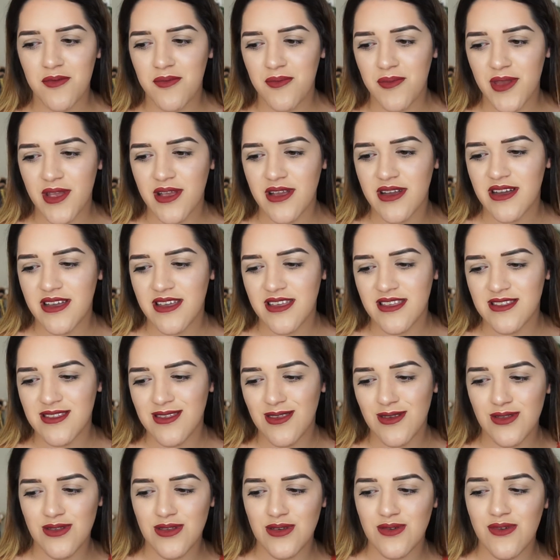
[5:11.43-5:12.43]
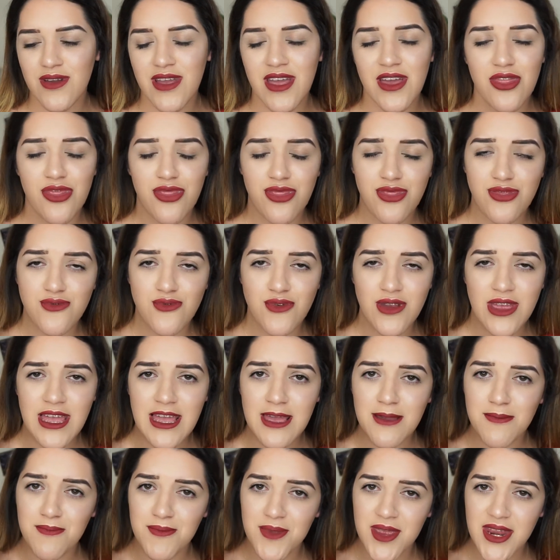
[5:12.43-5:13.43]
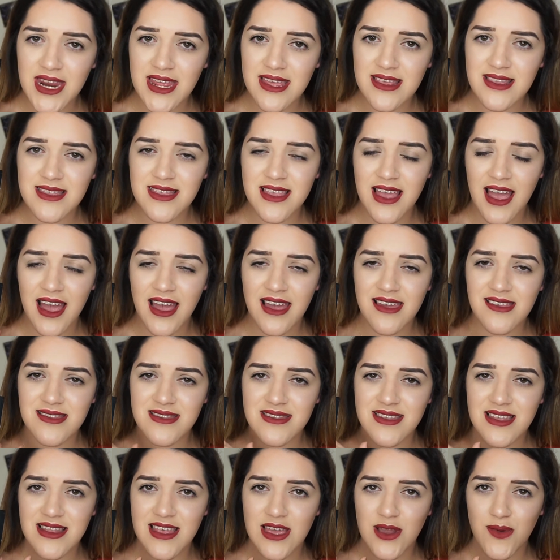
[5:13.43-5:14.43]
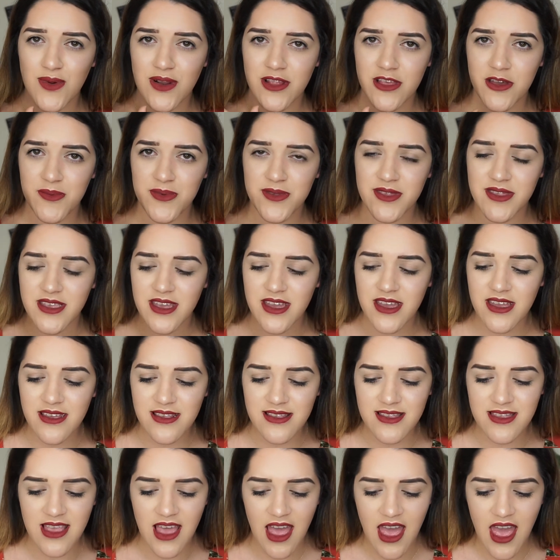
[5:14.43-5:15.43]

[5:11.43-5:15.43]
because you do get three mini sized liquid lipsticks